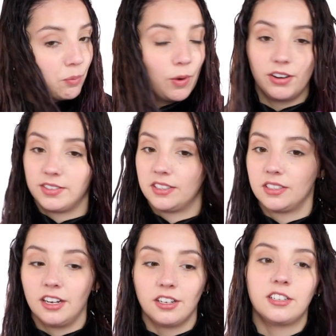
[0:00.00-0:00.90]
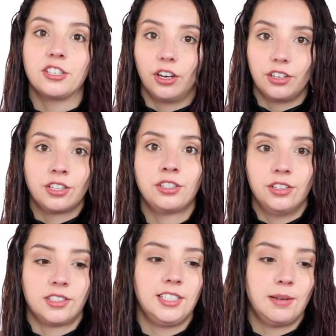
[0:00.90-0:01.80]
Whereas this side like took as
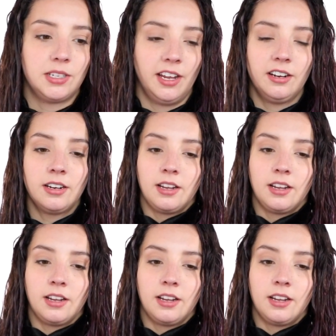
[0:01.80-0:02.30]
soon as I dipped it in.